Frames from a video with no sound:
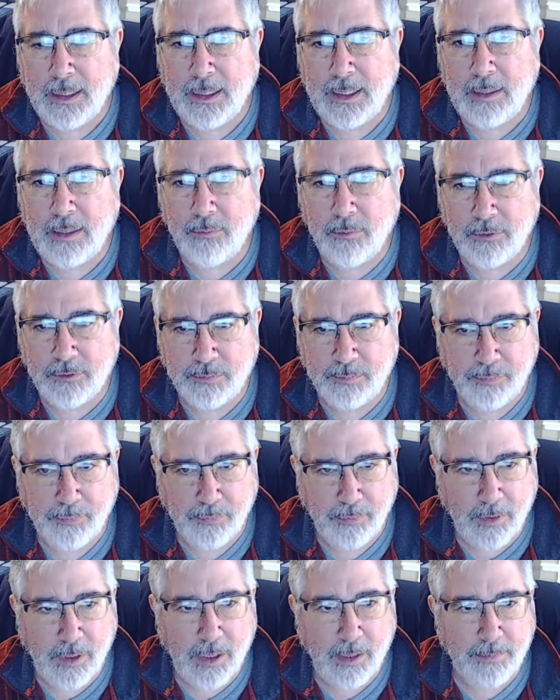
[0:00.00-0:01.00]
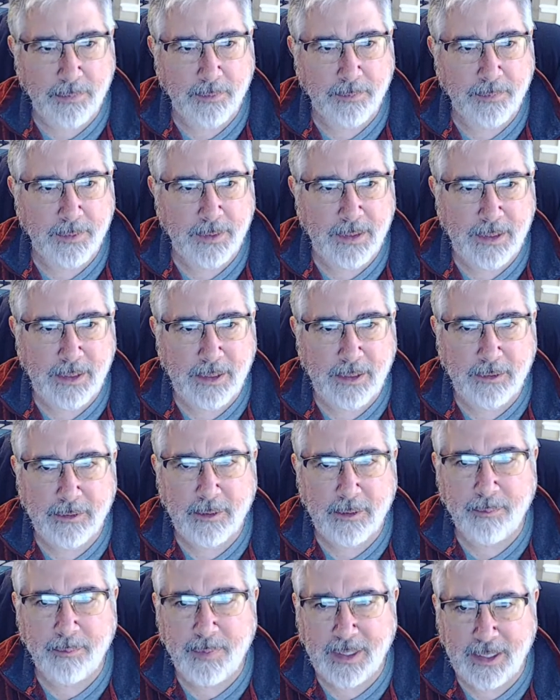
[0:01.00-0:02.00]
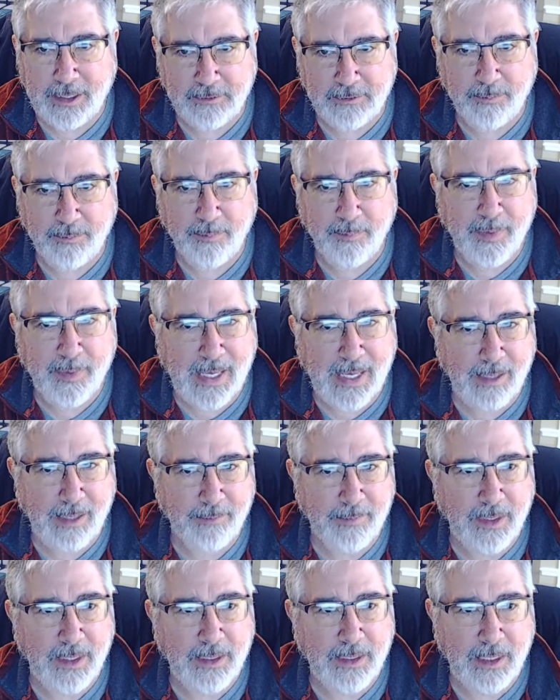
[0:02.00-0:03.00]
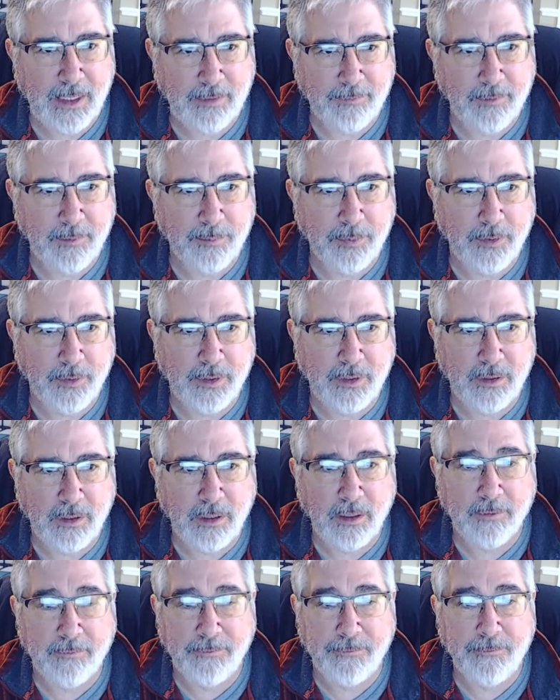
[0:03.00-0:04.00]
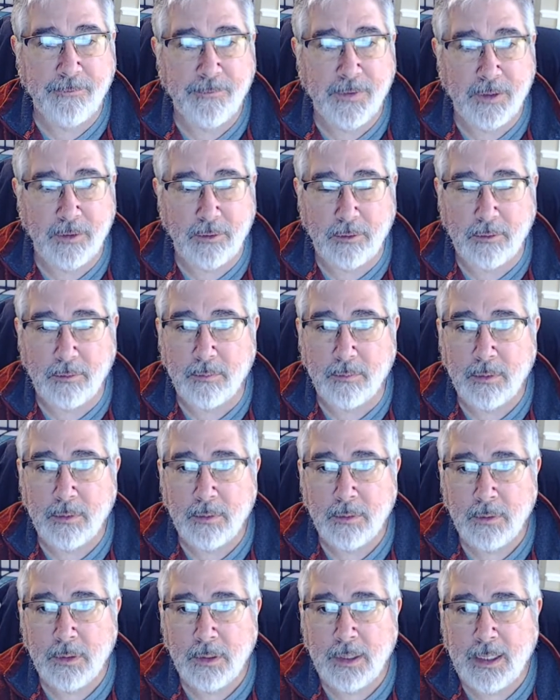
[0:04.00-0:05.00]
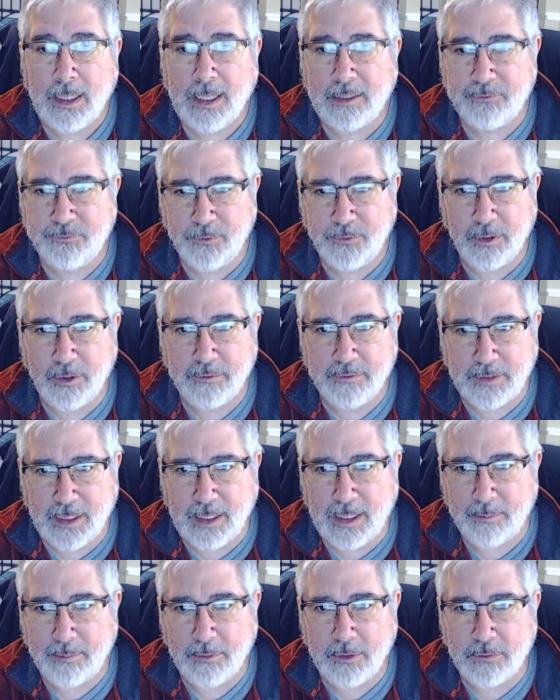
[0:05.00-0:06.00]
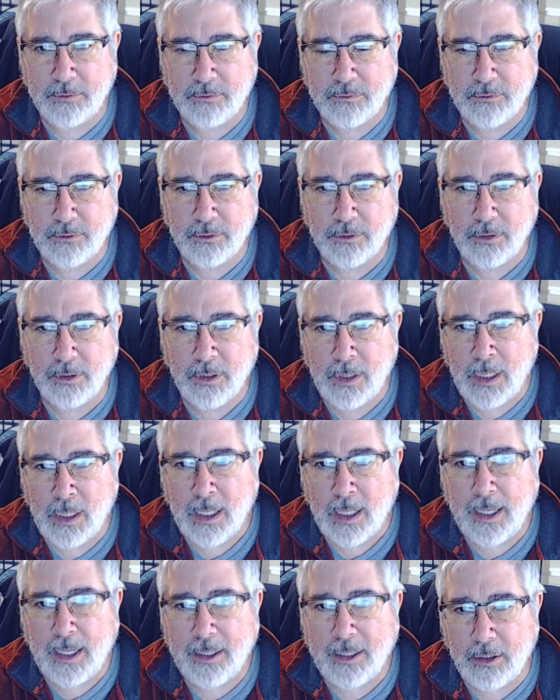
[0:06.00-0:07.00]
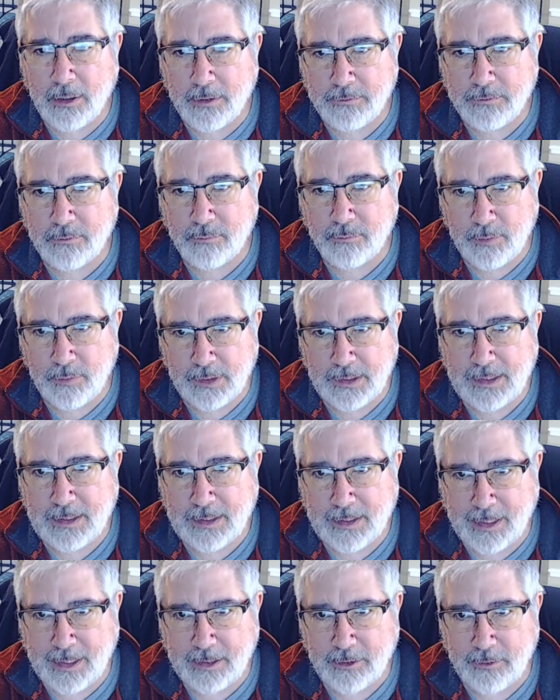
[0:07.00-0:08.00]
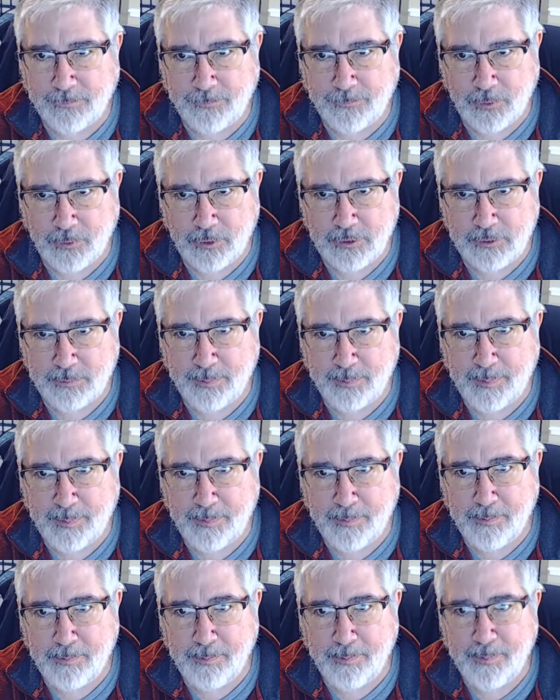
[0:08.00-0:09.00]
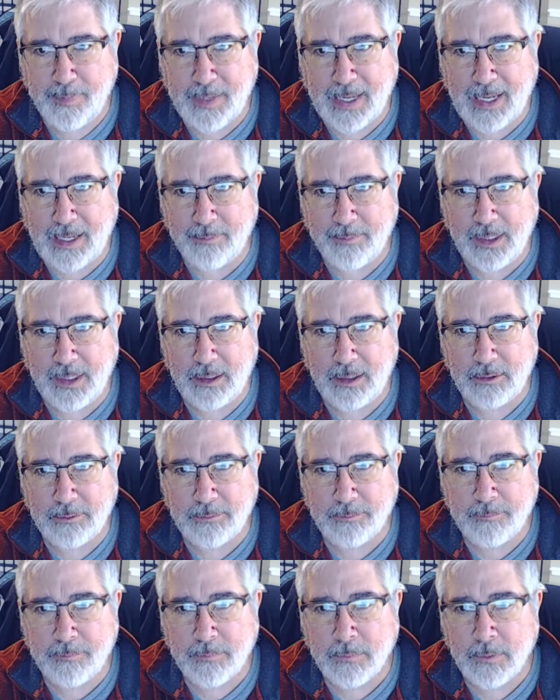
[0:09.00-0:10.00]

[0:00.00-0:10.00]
it was probably the best Batman ever put on film, as far as I'm concerned. I also really like the first Batman,